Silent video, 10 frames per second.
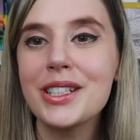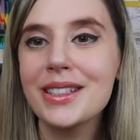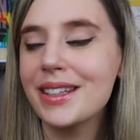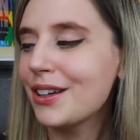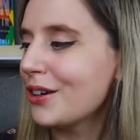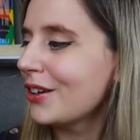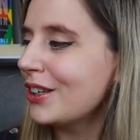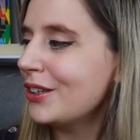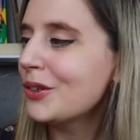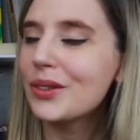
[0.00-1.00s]
is like her
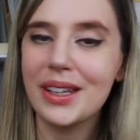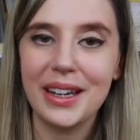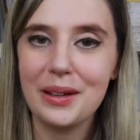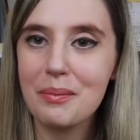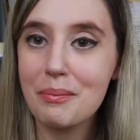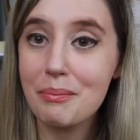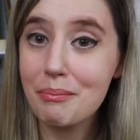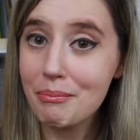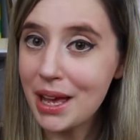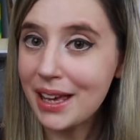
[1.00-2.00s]
cute like
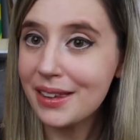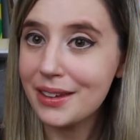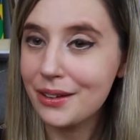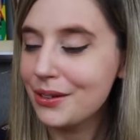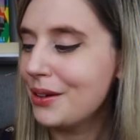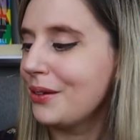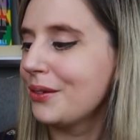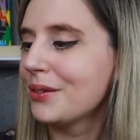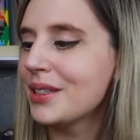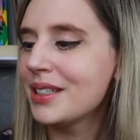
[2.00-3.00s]
pink little
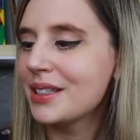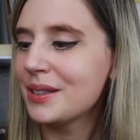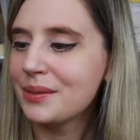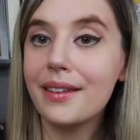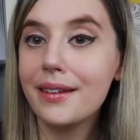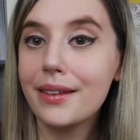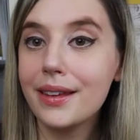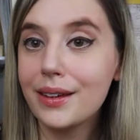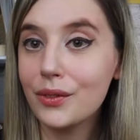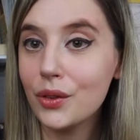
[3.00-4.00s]
nose, and then I
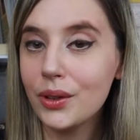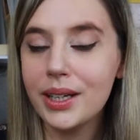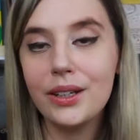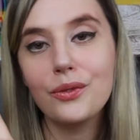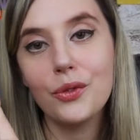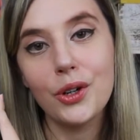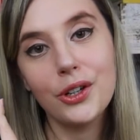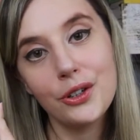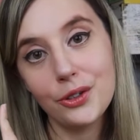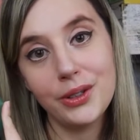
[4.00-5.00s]
think of green for
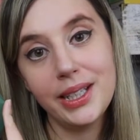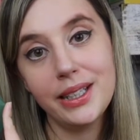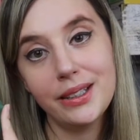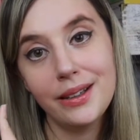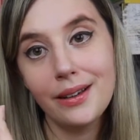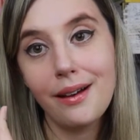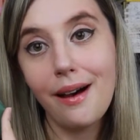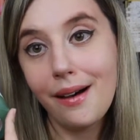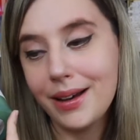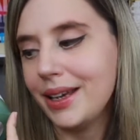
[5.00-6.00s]
her green
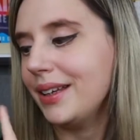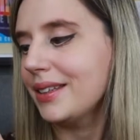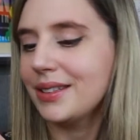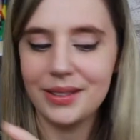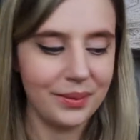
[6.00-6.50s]
eyes.